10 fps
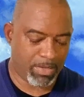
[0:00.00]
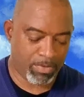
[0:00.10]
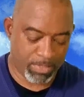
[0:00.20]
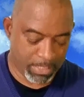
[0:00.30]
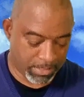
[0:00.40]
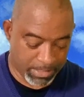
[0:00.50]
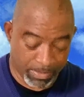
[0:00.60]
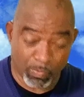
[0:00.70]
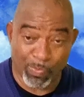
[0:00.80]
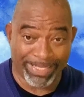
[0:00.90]
just
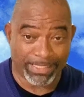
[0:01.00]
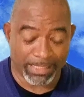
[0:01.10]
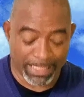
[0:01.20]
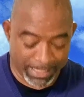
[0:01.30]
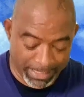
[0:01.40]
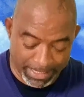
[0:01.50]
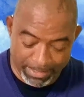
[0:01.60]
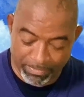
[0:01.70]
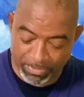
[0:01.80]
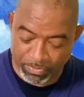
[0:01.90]
couldn't wait till that day
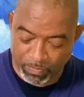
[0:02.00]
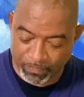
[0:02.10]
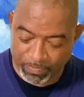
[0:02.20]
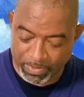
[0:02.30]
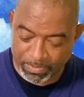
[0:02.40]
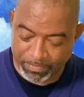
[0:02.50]
was over.